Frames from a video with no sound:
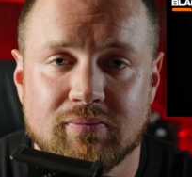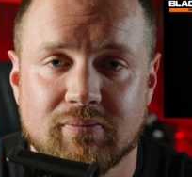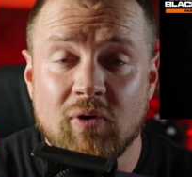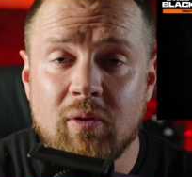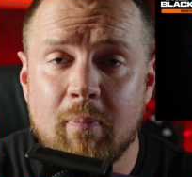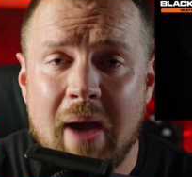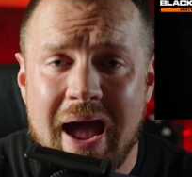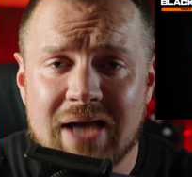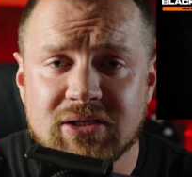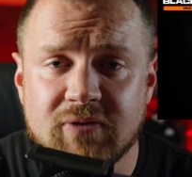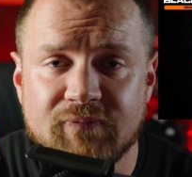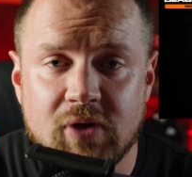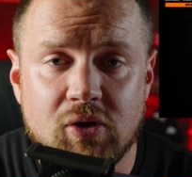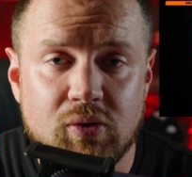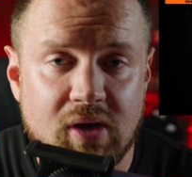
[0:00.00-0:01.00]
And for the
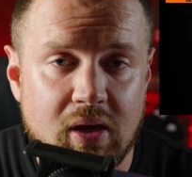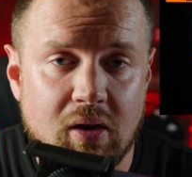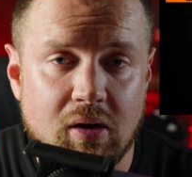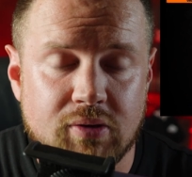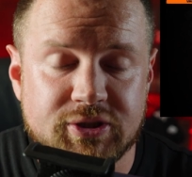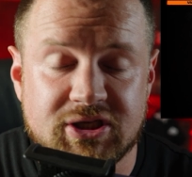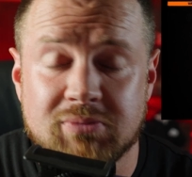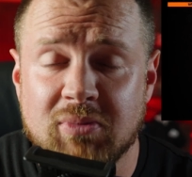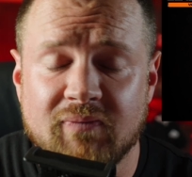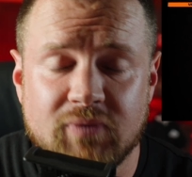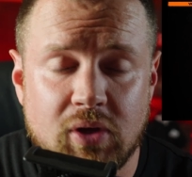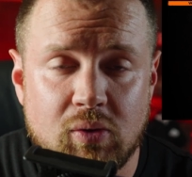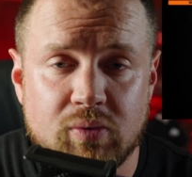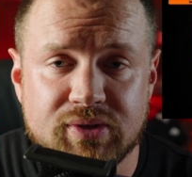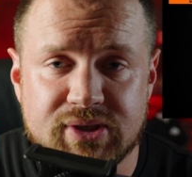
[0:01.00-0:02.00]
past few years, some
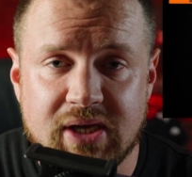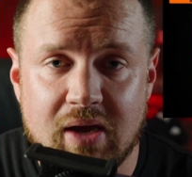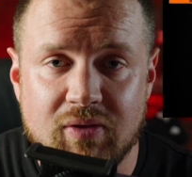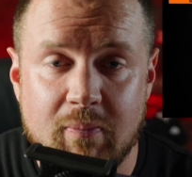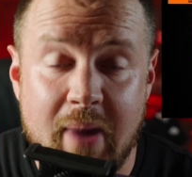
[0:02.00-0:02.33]
of you would say